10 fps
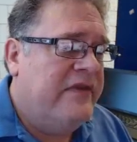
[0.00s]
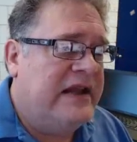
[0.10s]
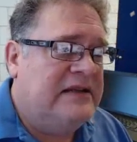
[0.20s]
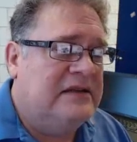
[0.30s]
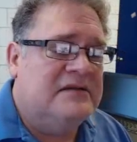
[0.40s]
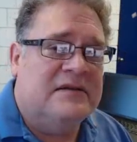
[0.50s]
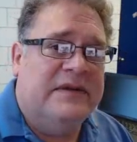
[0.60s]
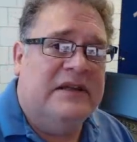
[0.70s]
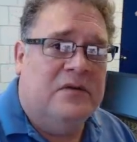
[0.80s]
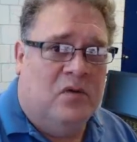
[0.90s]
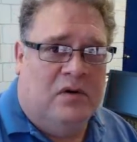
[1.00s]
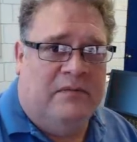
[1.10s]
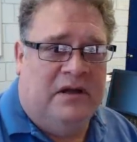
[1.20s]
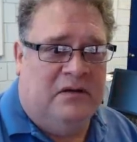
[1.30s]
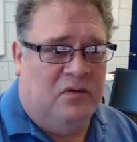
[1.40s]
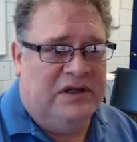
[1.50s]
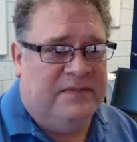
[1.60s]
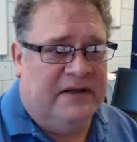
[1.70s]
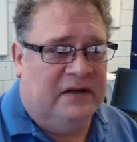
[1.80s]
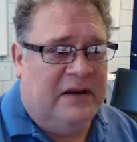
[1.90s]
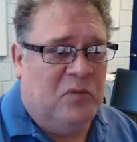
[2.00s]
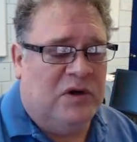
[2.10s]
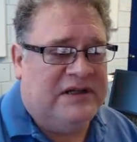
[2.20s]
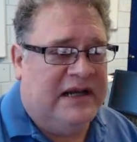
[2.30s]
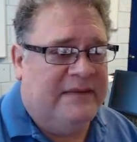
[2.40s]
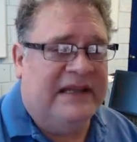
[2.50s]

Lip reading: That tends to be the norm. We spend a lot more time